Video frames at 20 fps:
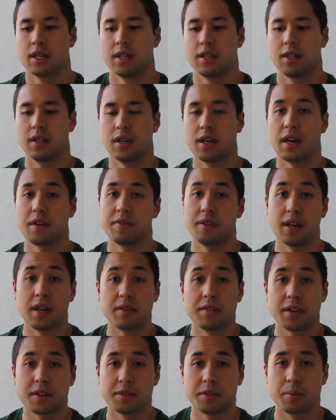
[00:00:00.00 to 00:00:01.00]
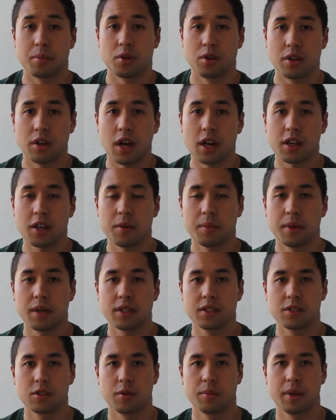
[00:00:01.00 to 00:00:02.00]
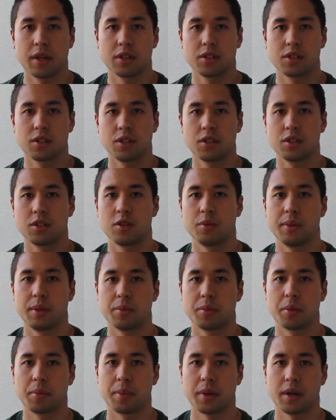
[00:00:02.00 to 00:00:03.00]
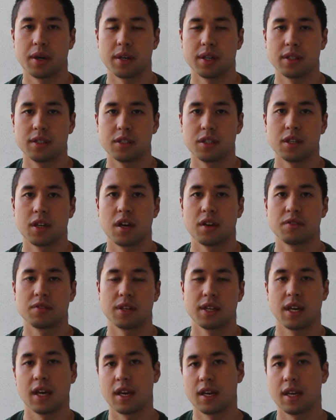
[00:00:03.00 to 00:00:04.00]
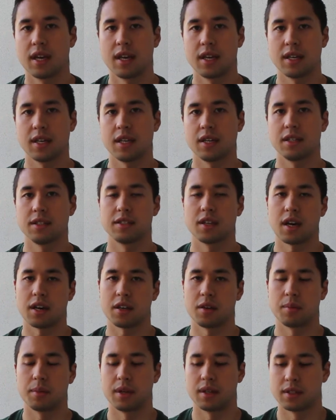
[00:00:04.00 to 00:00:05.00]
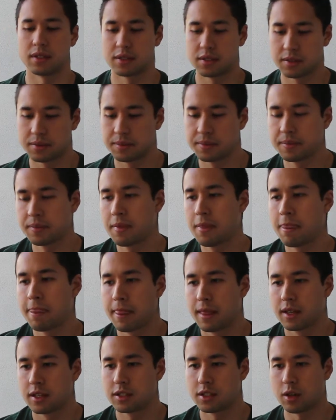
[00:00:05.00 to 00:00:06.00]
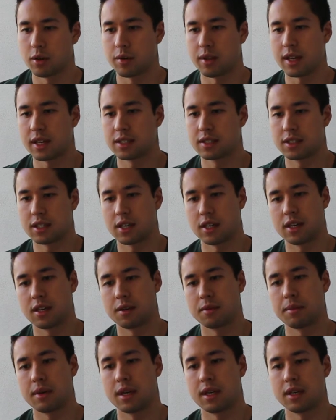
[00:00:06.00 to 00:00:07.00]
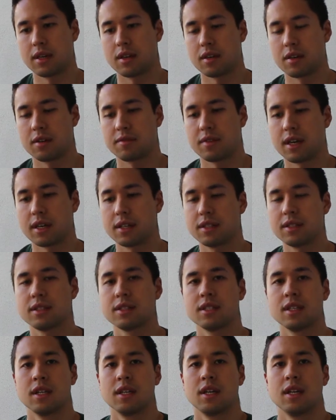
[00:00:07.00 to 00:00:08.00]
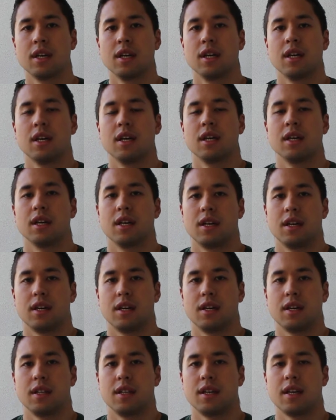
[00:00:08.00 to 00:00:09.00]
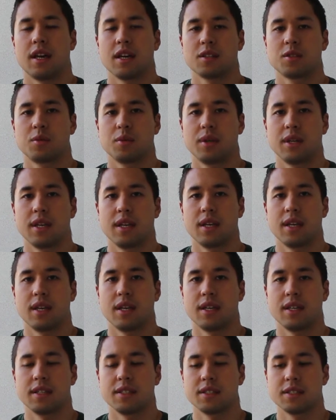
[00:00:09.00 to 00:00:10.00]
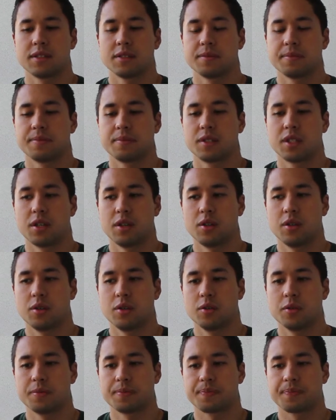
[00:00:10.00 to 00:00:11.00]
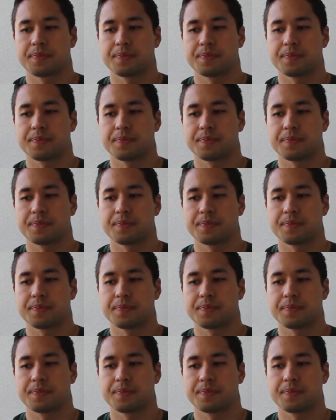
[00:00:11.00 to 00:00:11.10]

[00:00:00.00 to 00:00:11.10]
the affidavit of support document. So make sure to be prepared and to not forget any documents. So that's my other advice. The next one is to